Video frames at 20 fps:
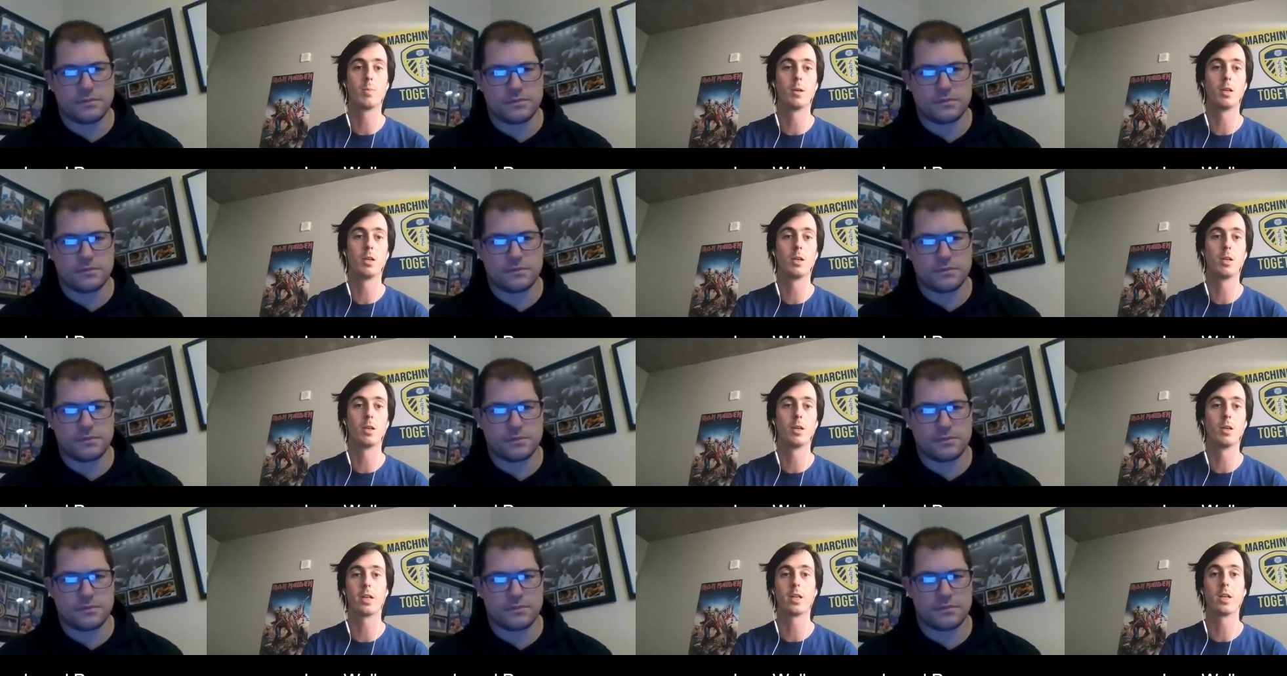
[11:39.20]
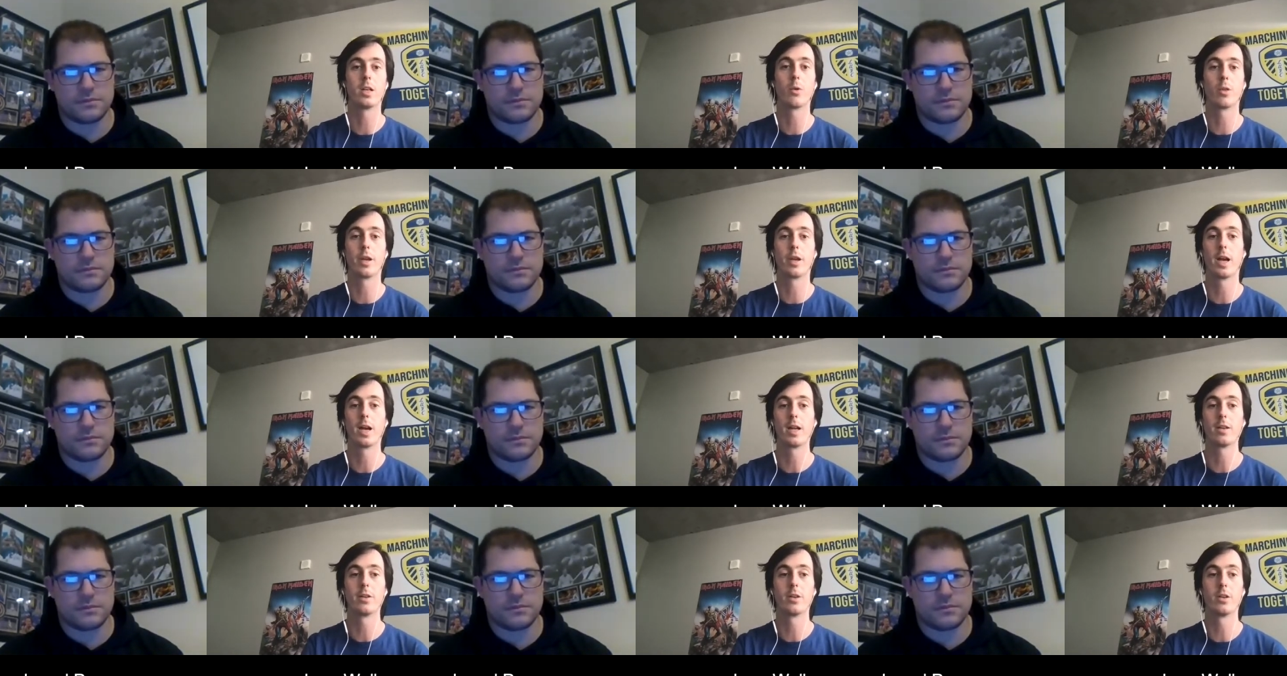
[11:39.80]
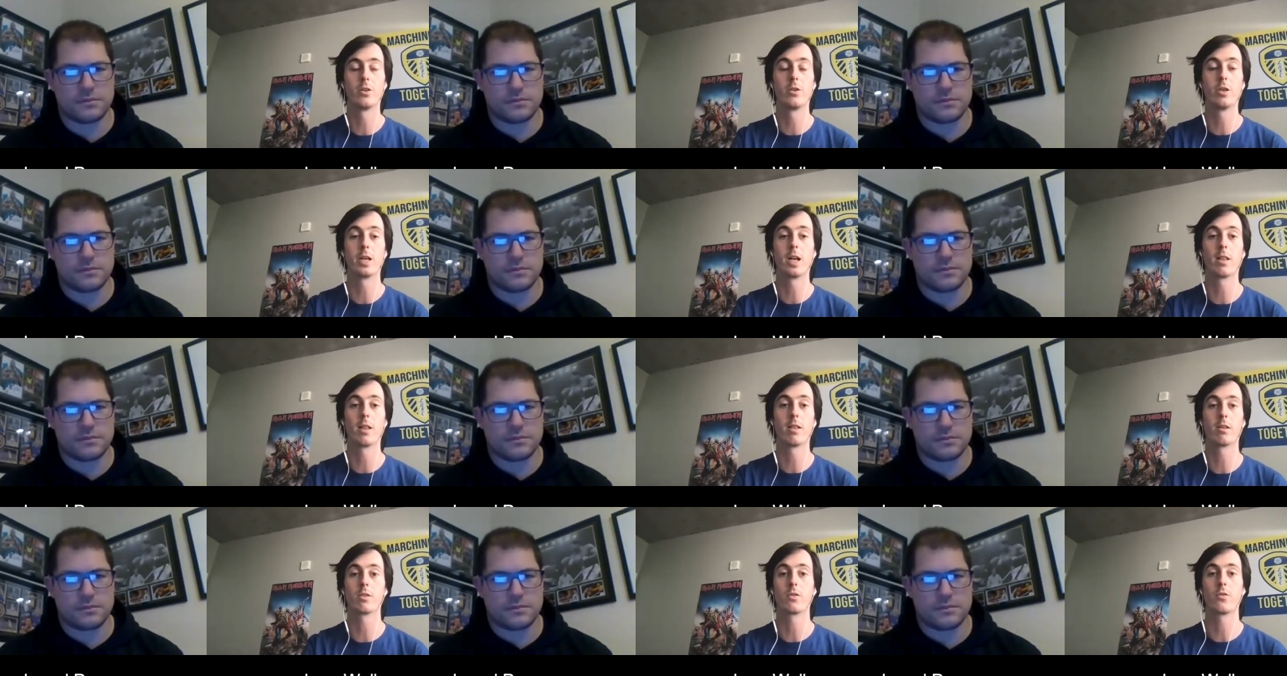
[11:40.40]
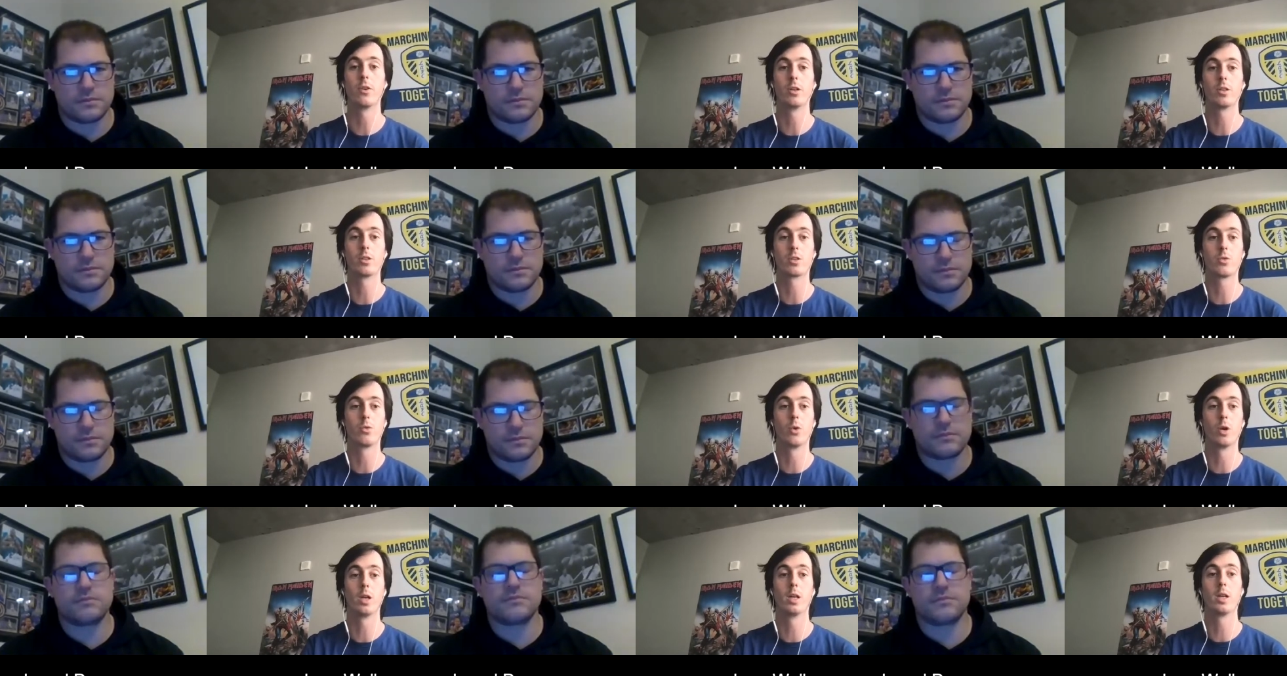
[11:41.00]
Speaker 1: but they did what they had to do to get this first win.